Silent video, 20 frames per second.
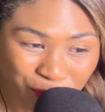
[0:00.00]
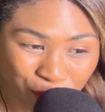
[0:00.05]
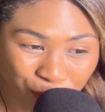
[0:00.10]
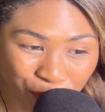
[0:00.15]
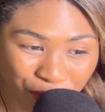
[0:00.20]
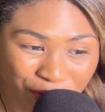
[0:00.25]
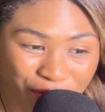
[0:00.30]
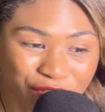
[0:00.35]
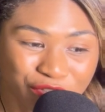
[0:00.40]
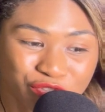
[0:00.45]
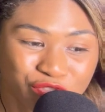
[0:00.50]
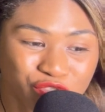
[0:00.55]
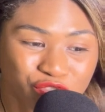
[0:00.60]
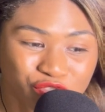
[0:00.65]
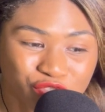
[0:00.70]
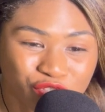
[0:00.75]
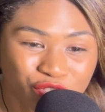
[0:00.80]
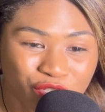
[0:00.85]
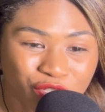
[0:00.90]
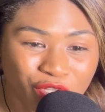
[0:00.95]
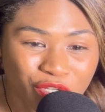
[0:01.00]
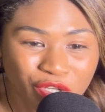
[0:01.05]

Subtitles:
bridge